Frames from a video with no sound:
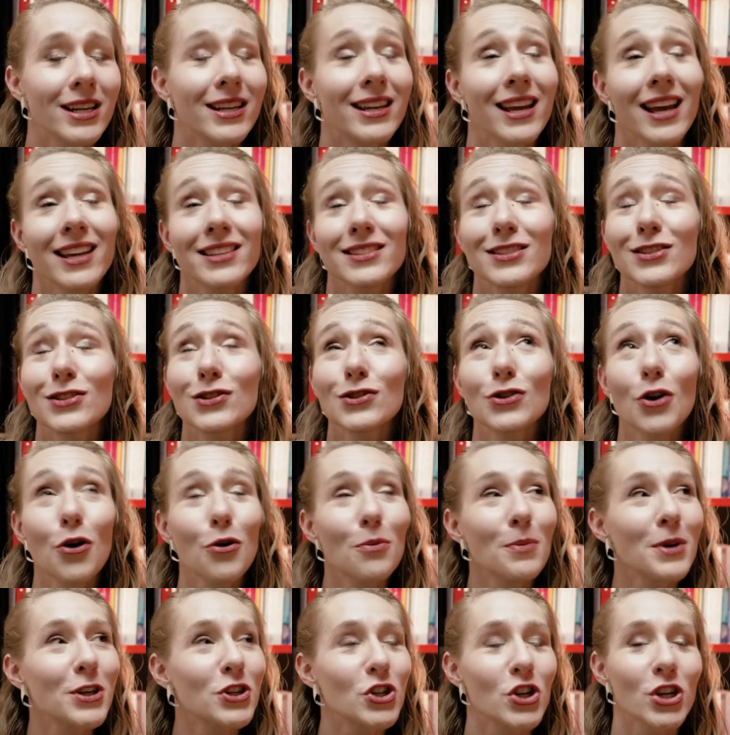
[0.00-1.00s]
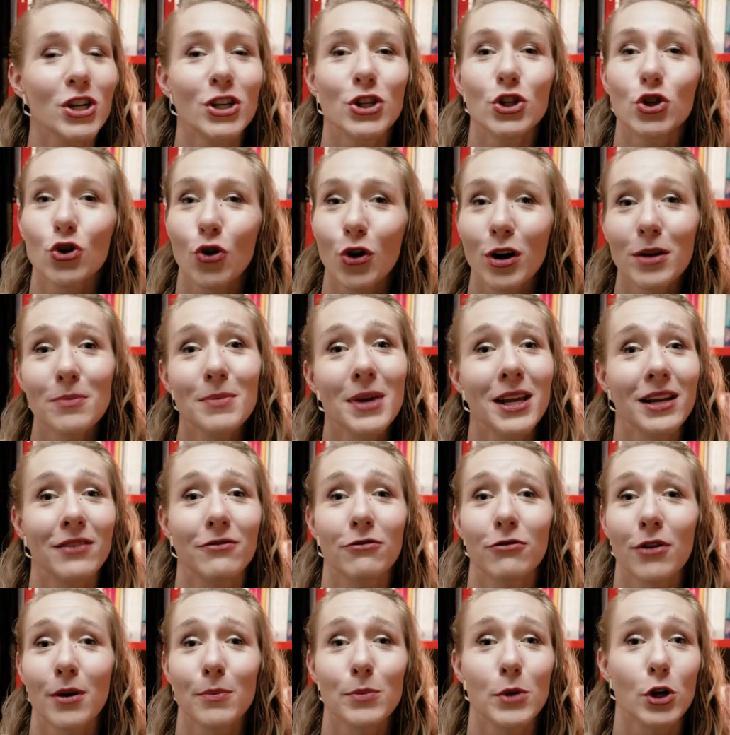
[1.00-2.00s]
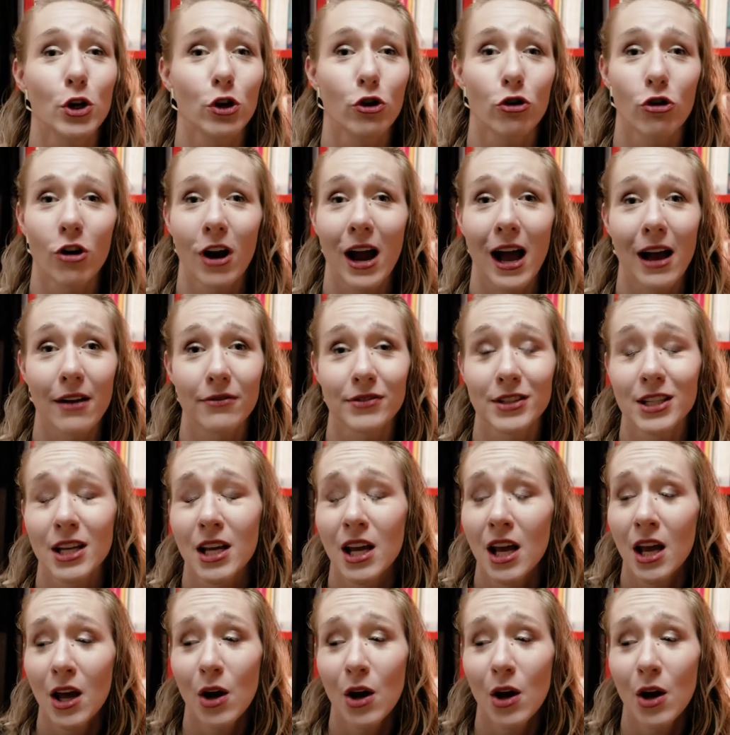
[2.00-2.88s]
get so much enjoyment from your craft